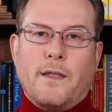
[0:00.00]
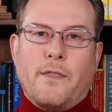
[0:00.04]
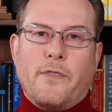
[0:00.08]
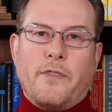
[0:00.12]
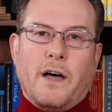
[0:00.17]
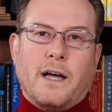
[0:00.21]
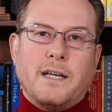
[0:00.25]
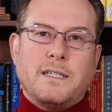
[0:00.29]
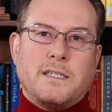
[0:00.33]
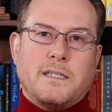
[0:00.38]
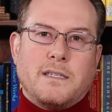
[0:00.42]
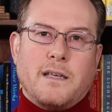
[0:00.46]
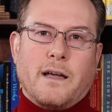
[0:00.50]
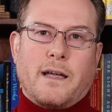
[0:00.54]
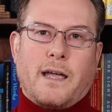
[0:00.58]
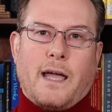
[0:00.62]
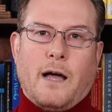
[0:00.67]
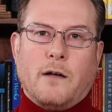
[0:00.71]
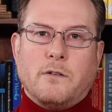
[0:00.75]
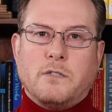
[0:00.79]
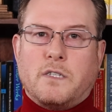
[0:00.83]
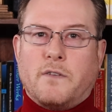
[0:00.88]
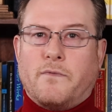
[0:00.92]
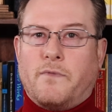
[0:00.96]
Thus,
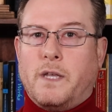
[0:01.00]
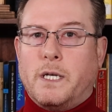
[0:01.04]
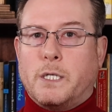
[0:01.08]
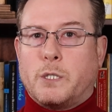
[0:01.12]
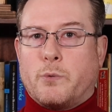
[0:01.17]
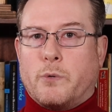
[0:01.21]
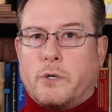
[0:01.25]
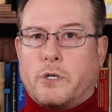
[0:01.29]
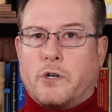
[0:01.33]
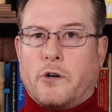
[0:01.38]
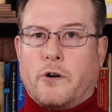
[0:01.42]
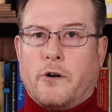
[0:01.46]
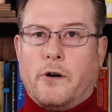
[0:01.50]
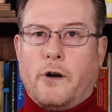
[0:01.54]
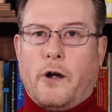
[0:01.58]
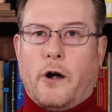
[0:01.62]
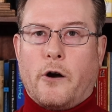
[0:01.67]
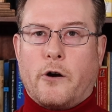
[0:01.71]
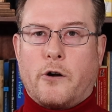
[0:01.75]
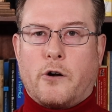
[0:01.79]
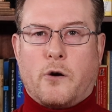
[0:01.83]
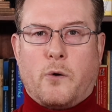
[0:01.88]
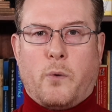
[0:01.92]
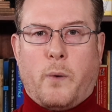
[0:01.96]
accounts of this return
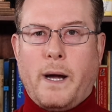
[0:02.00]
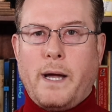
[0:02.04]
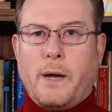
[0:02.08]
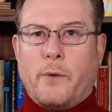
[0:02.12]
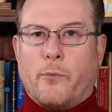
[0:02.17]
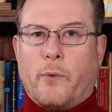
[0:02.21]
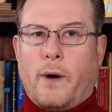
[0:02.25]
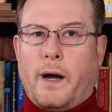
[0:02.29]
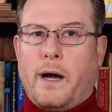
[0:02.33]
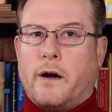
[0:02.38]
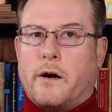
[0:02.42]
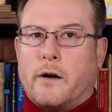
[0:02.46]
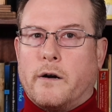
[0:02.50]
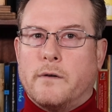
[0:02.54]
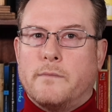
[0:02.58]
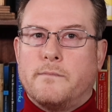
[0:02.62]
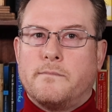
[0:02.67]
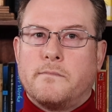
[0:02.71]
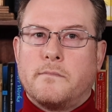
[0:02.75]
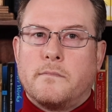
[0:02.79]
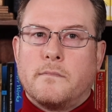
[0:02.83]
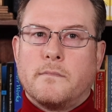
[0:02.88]
are quite rare.